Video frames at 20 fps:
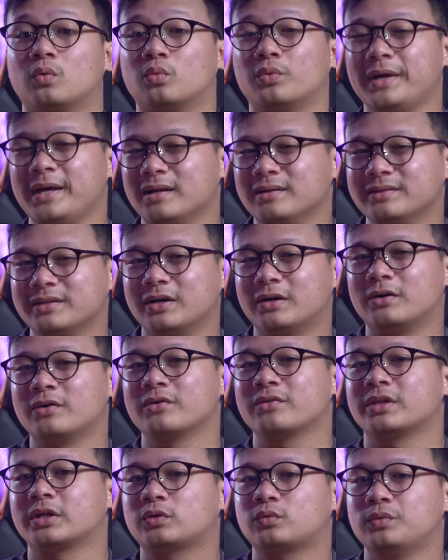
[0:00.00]
we all
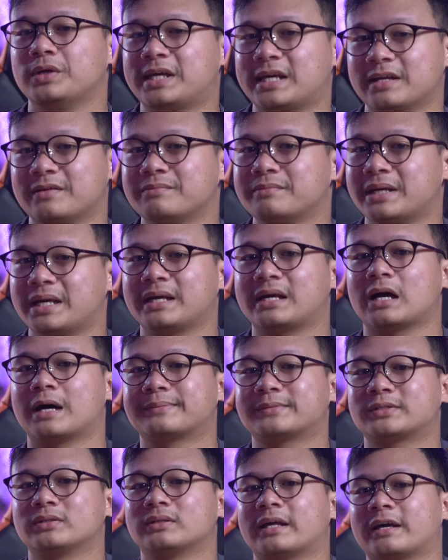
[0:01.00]
know that we can make
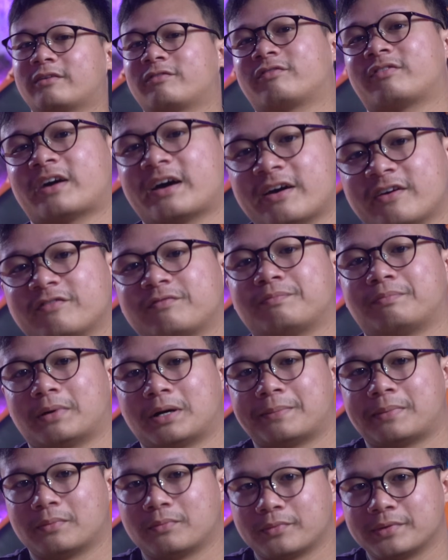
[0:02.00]
up to like 5
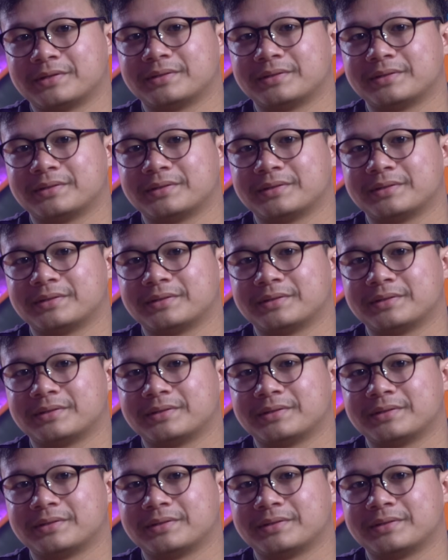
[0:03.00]
pop-up